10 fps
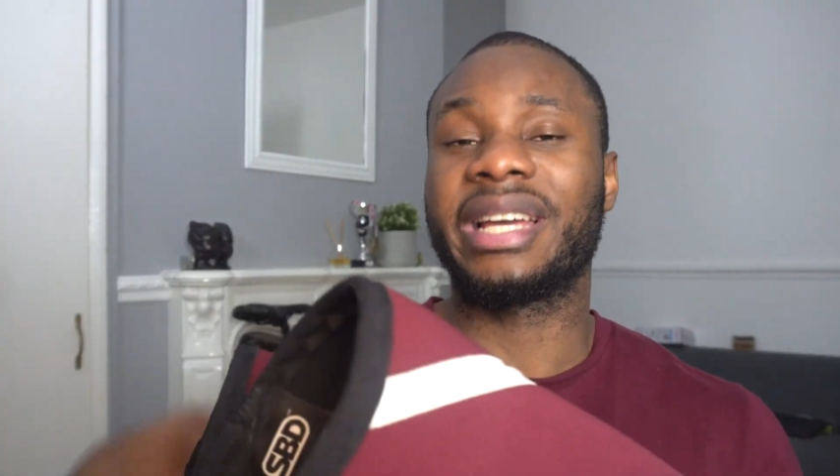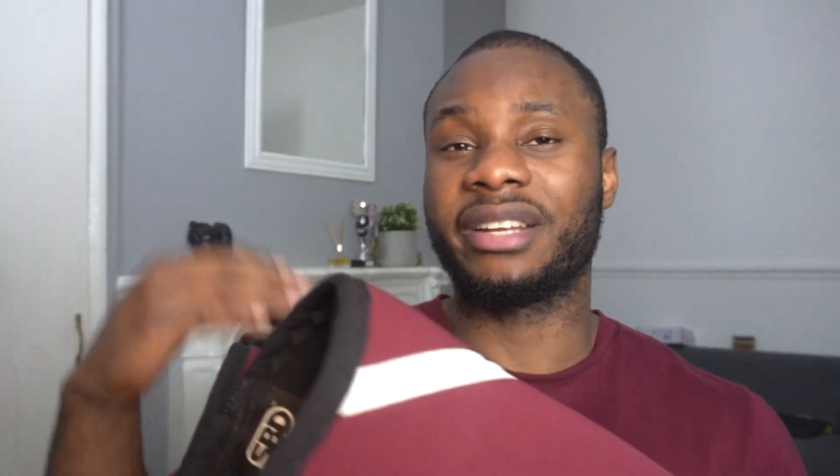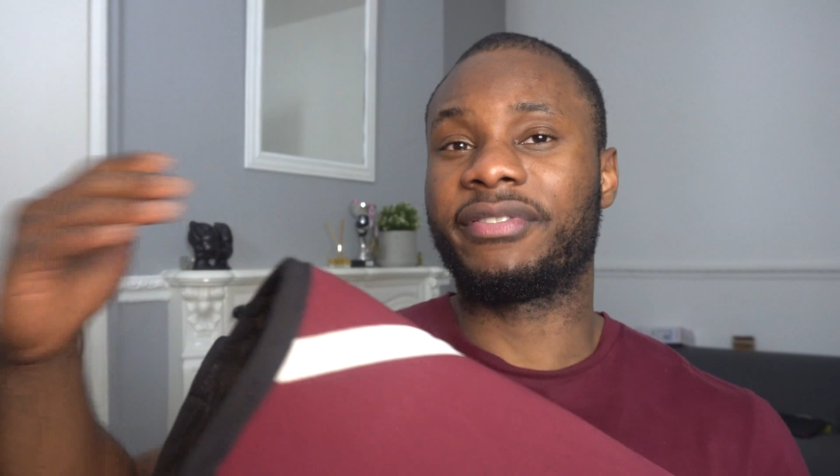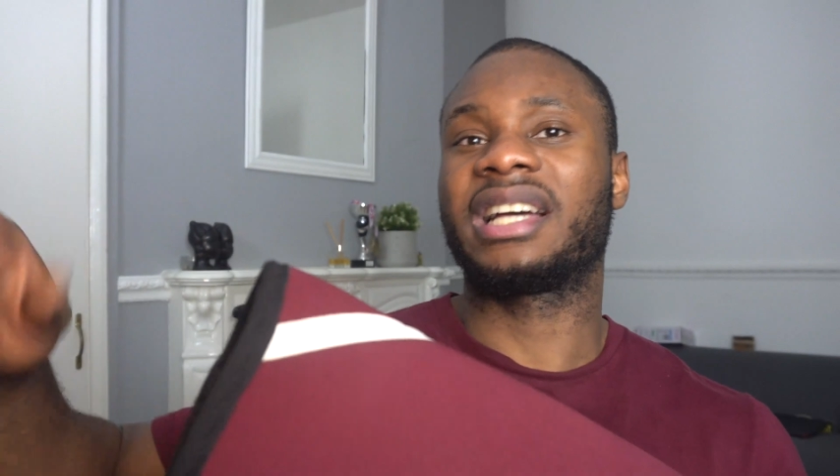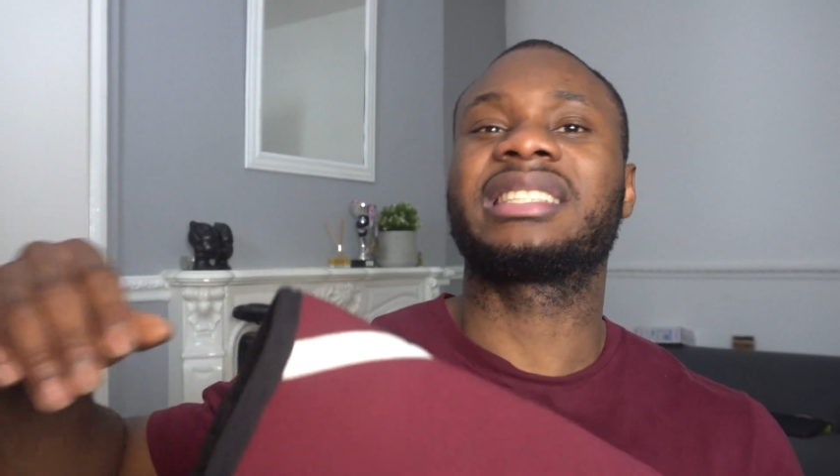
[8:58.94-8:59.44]

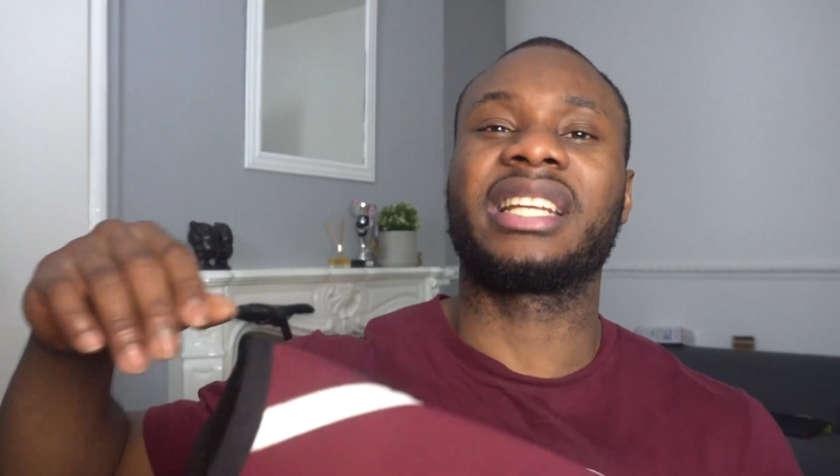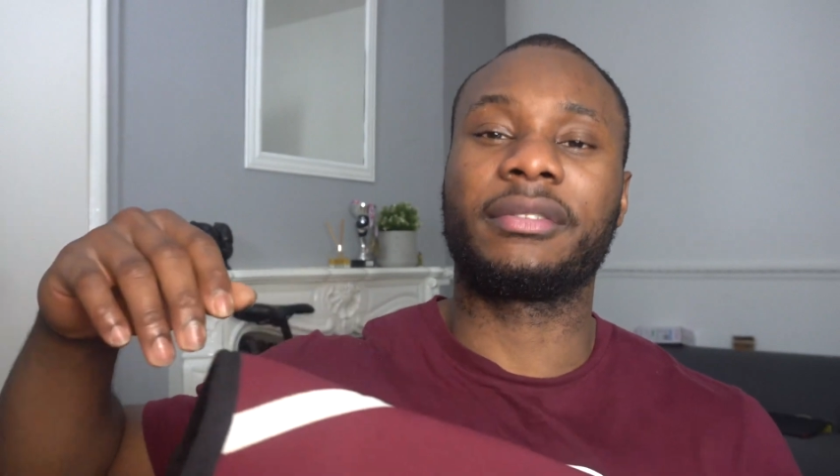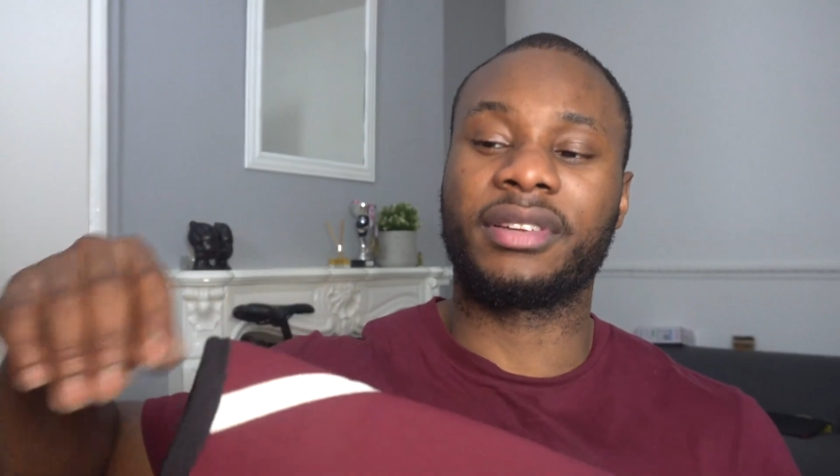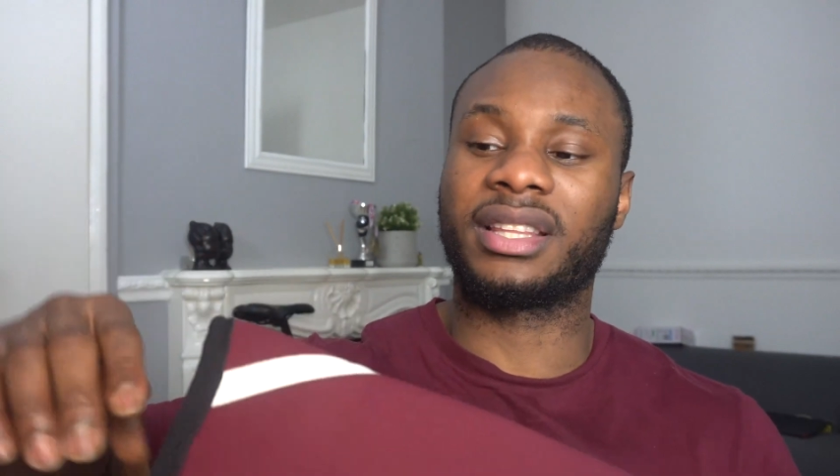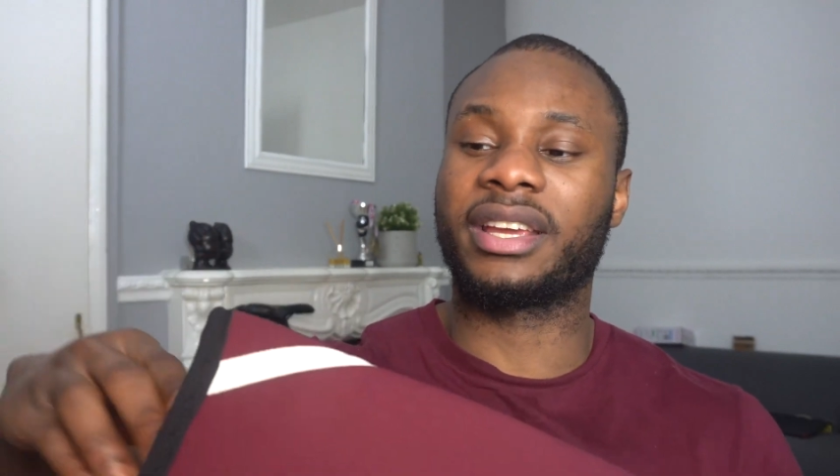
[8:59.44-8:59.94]
advance and
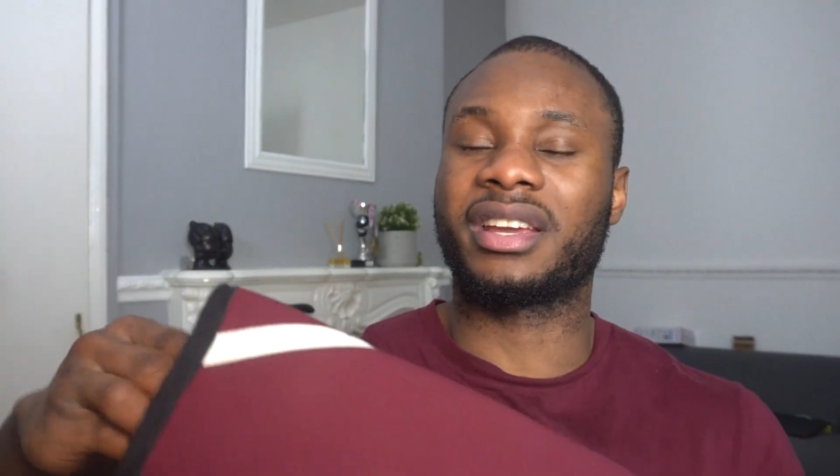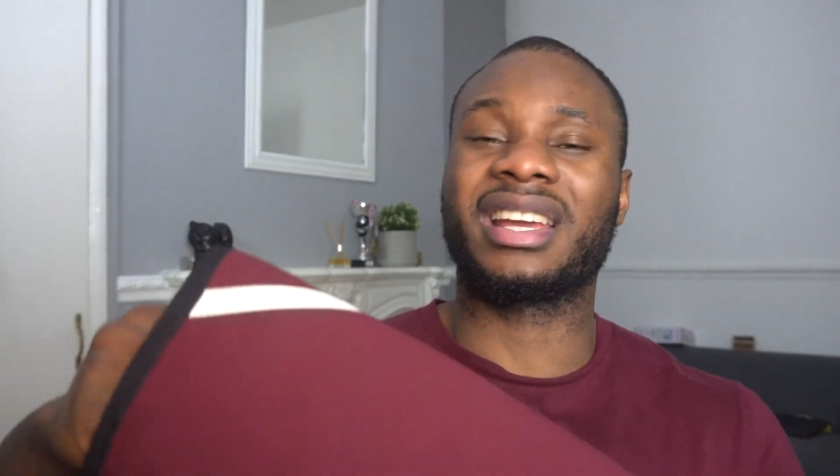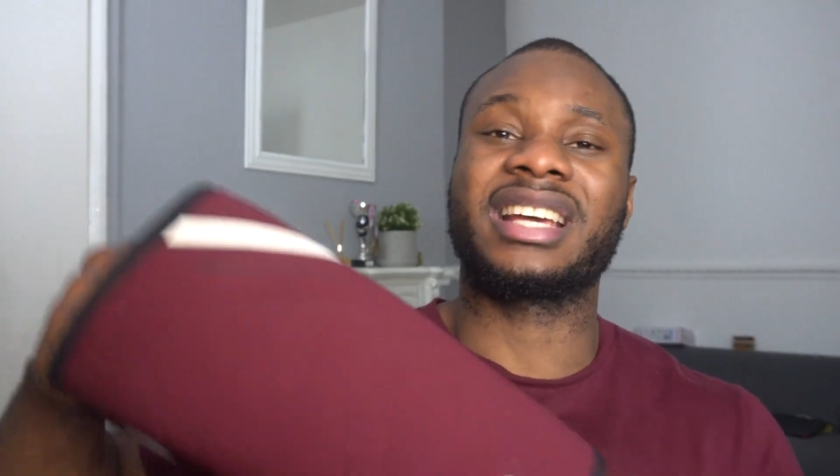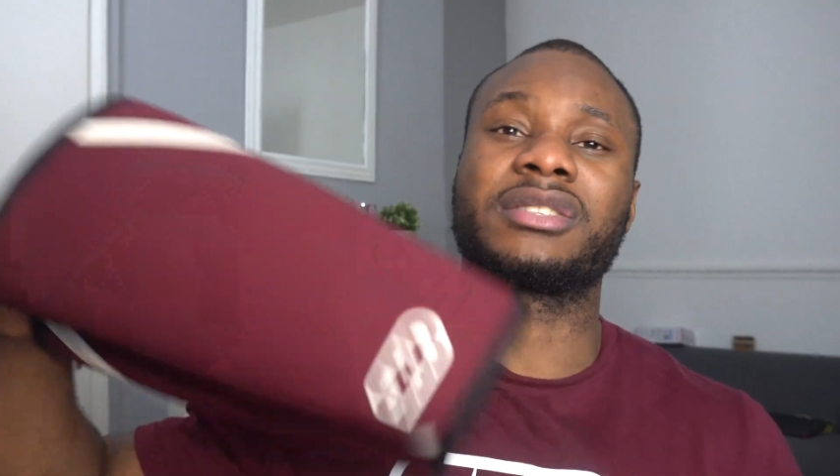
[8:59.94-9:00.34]
if you think you can get